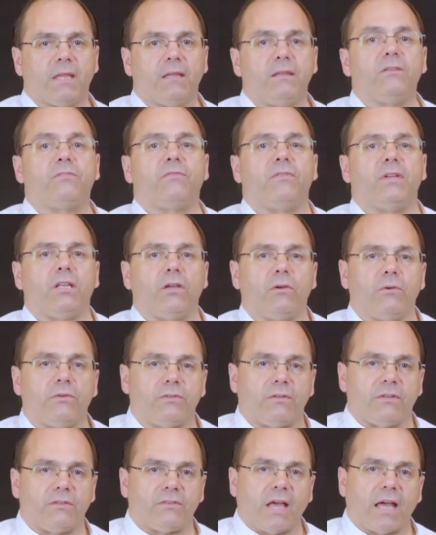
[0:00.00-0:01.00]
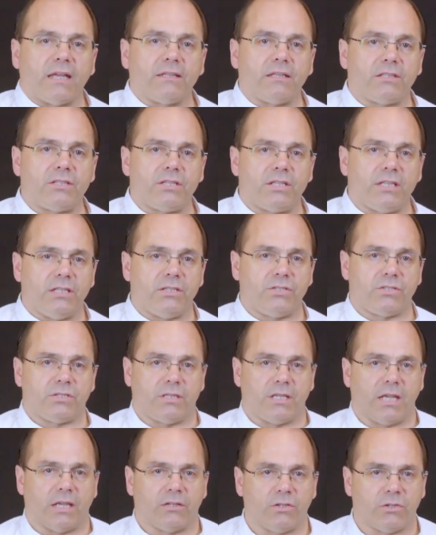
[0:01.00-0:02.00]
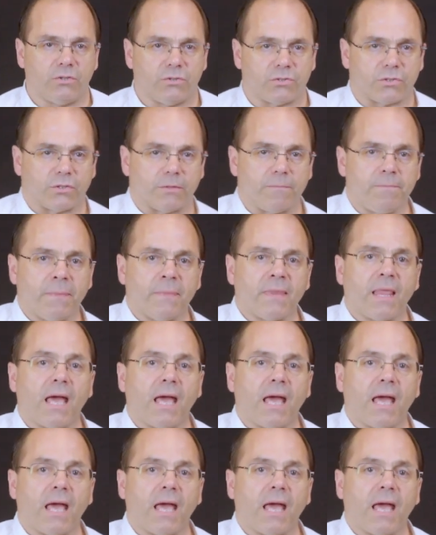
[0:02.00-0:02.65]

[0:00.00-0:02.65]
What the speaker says: This video is designed to teach the end user